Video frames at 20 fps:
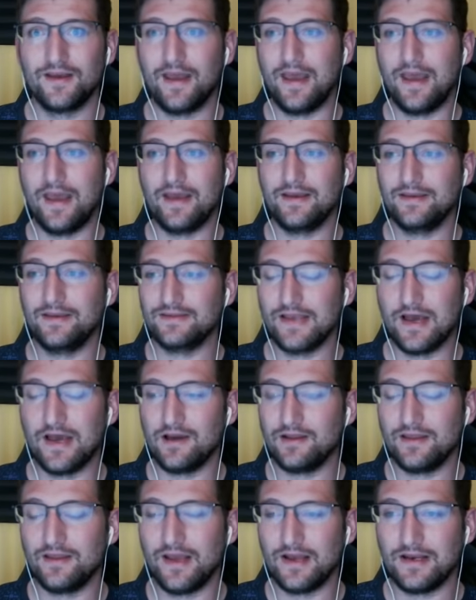He's out
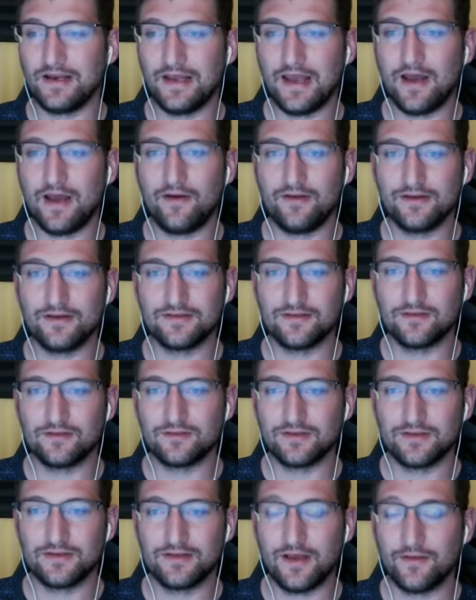of that now, and he's all
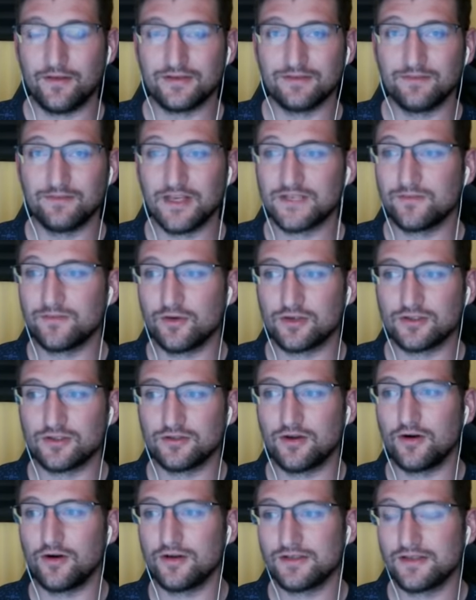now he's a mixed martial
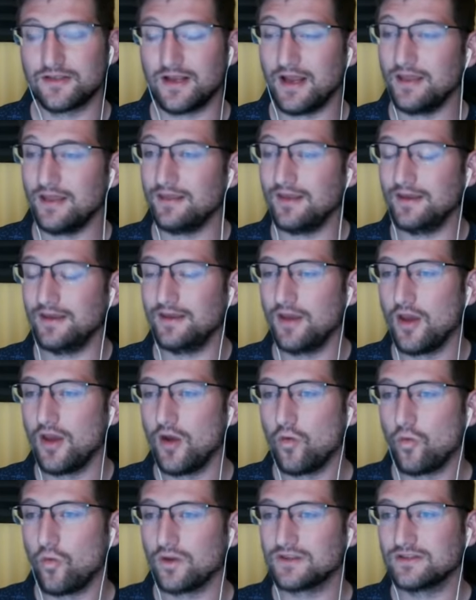artist. That I think
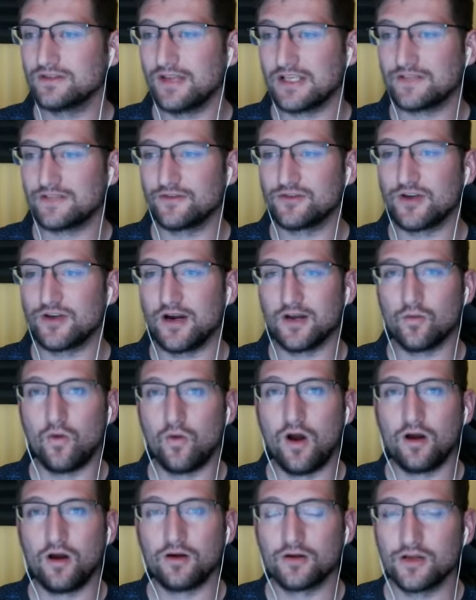what's next for Johnny
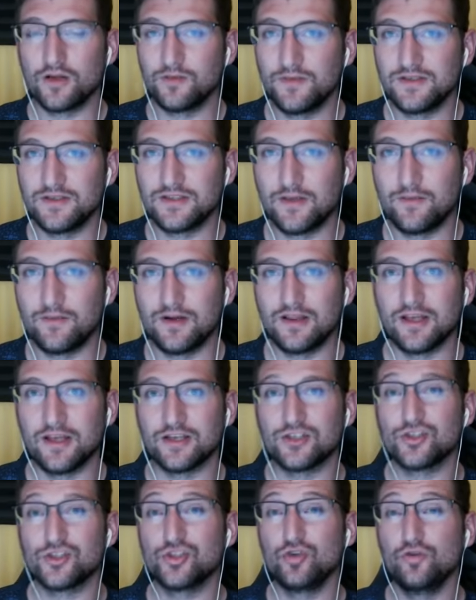Walker could be somebody like
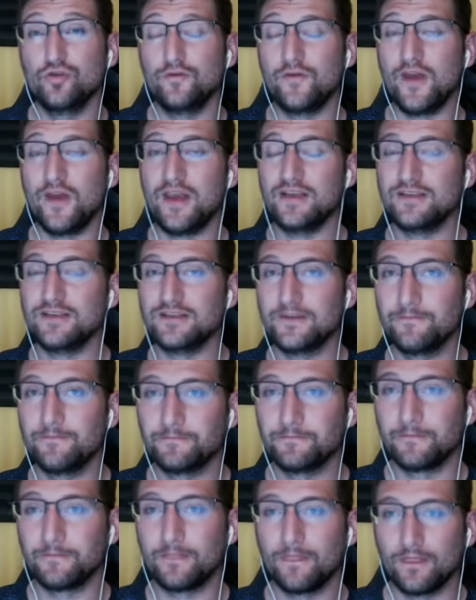Shoeface
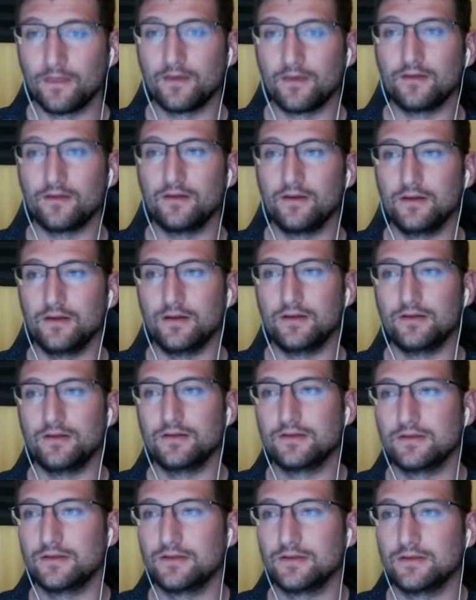uh,
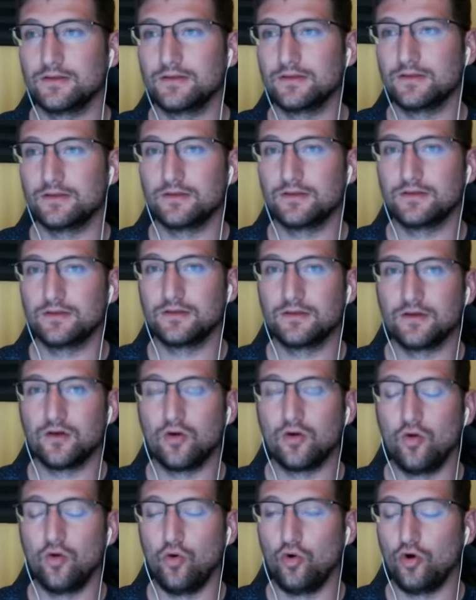
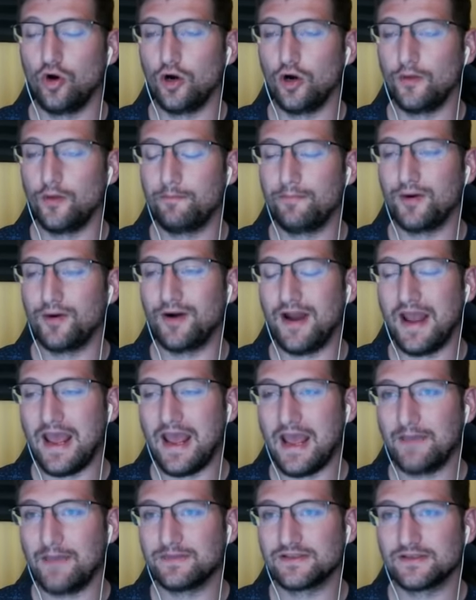or
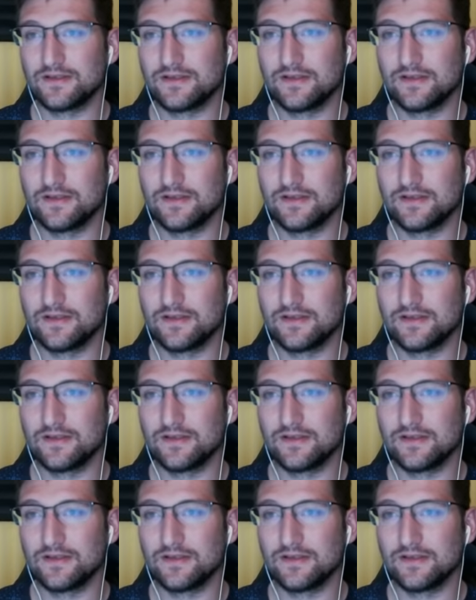perhaps